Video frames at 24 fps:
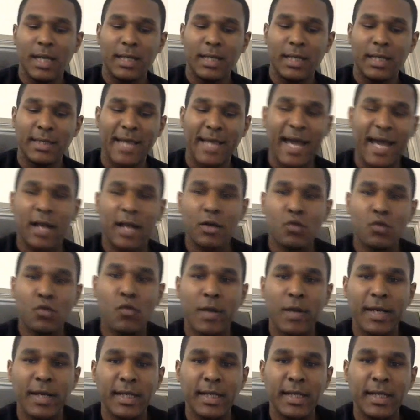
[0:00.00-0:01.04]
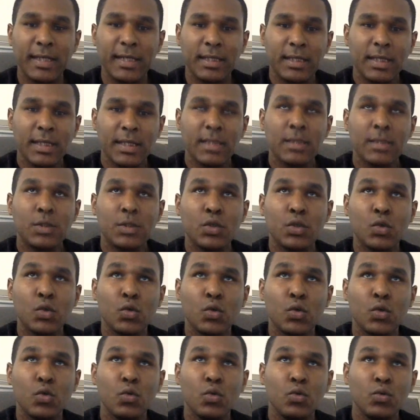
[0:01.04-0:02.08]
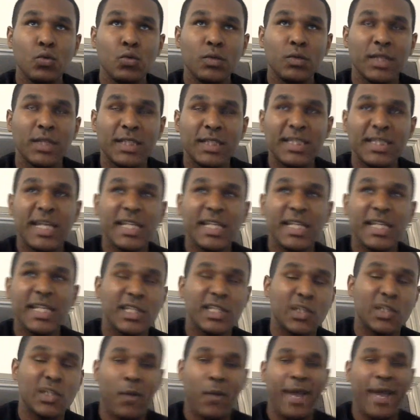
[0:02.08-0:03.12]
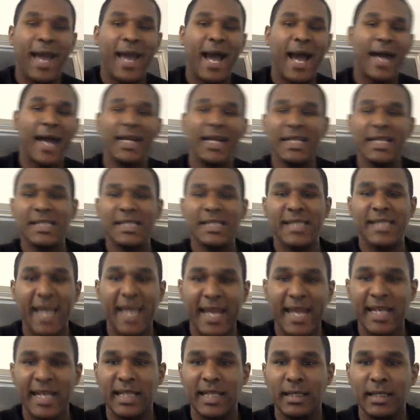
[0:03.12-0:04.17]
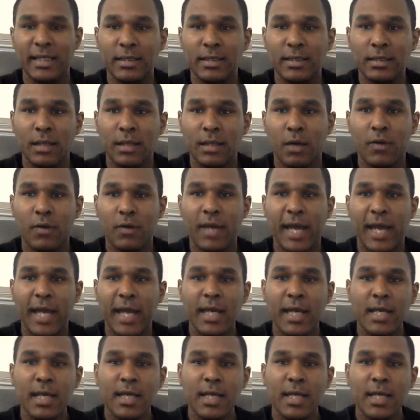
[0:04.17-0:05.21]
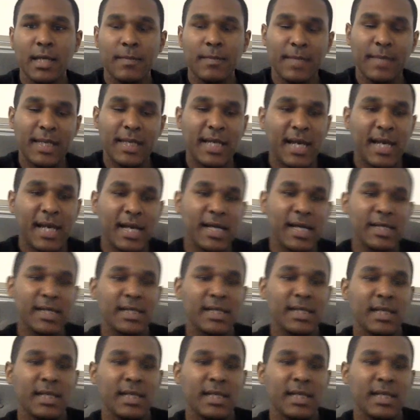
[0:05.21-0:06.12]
not according to the teachings the way I understand it, okay? Because,